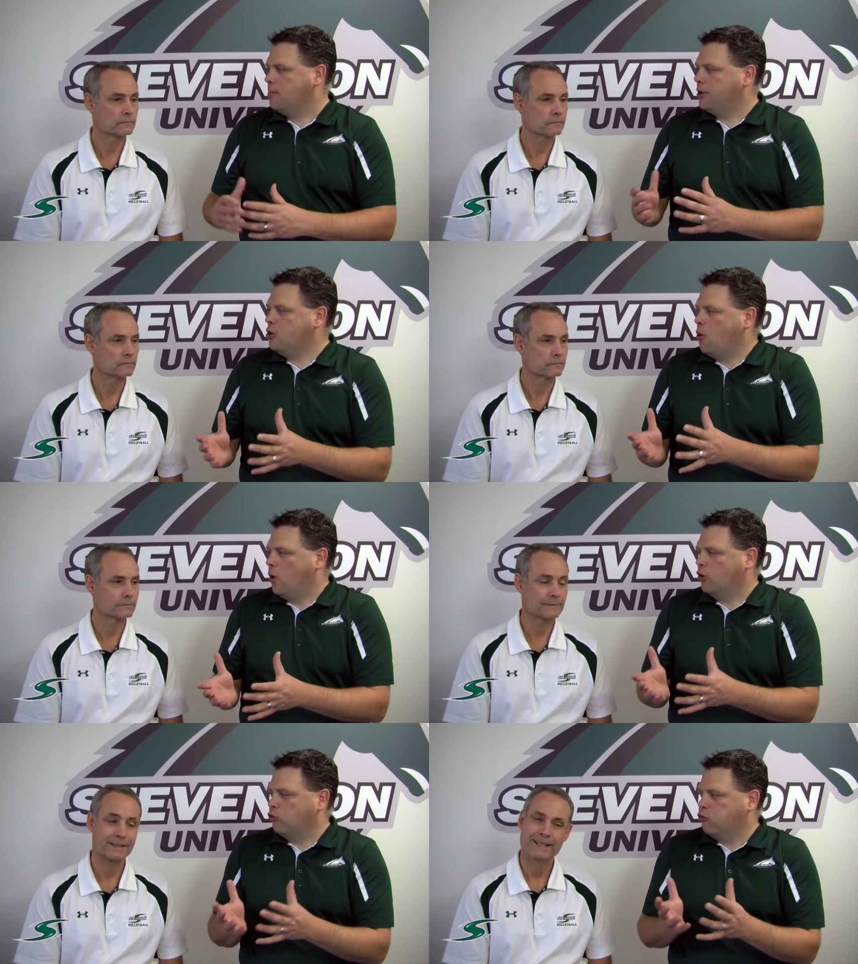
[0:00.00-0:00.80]
Speaker 1: But you
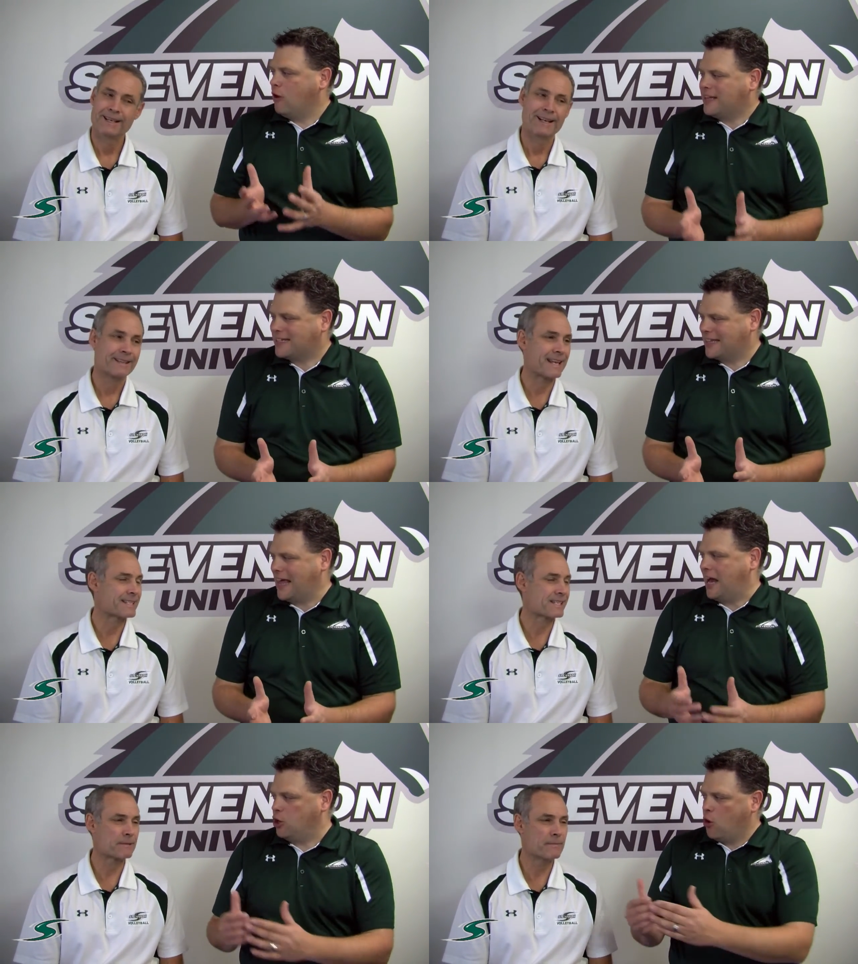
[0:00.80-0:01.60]
don't want to risk that.
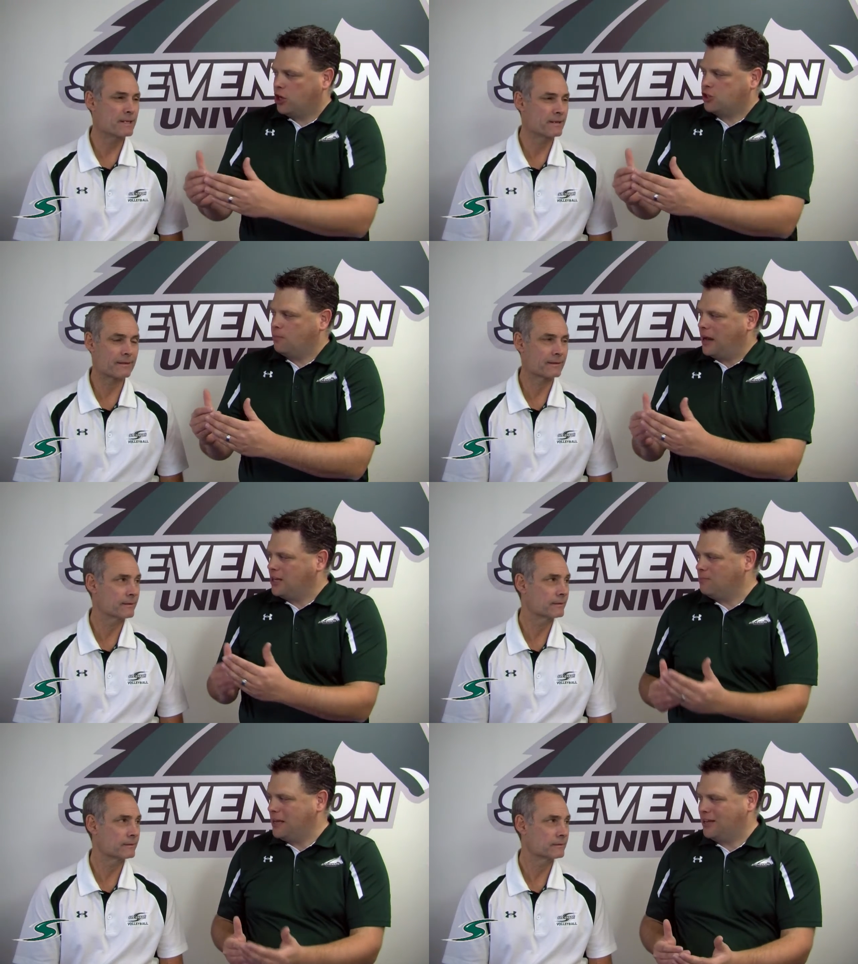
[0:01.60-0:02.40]
that. You mean, also
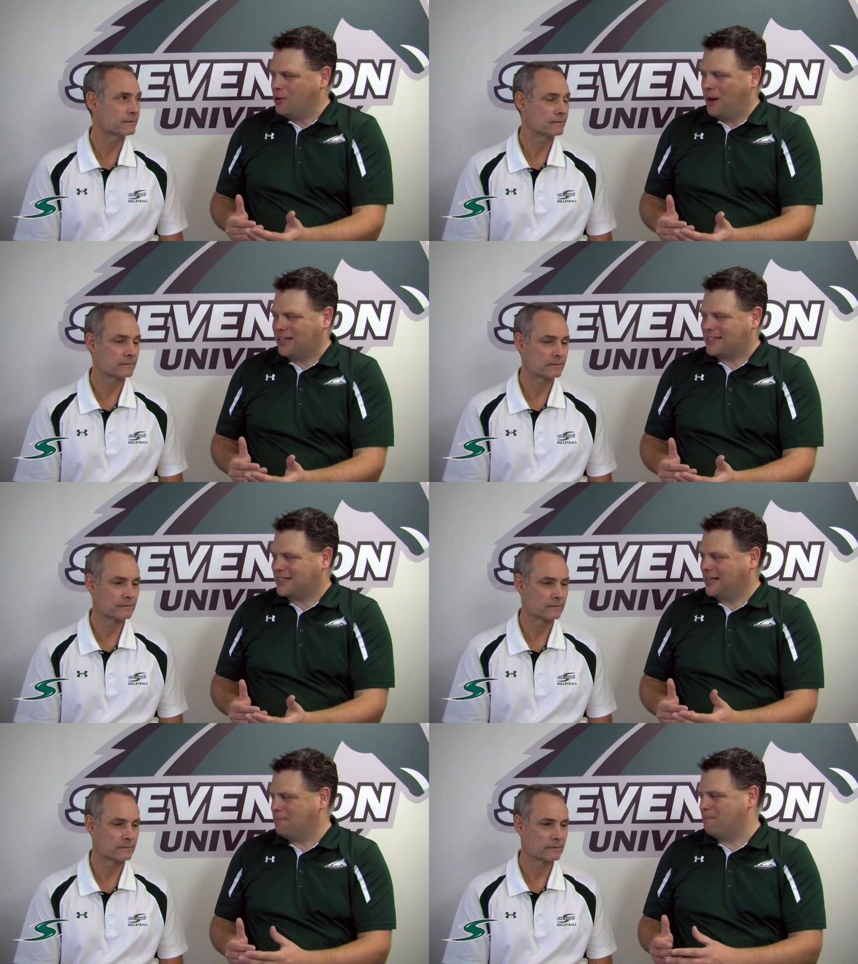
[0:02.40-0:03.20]
might you might
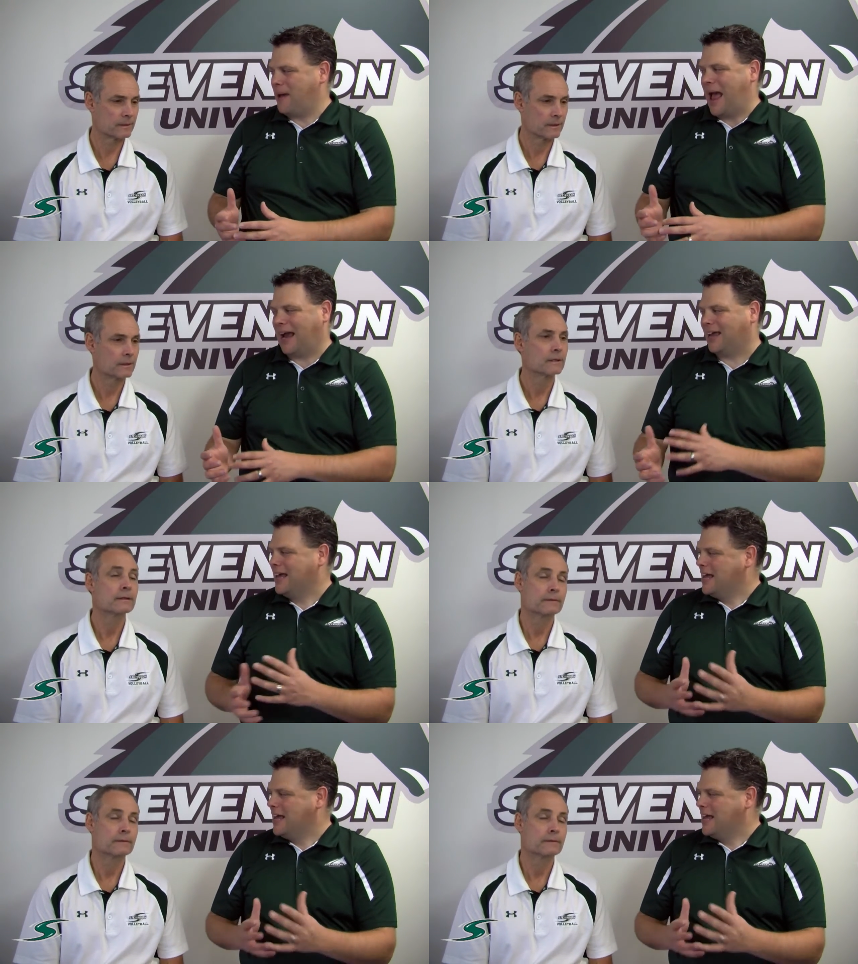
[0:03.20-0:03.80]
slip back.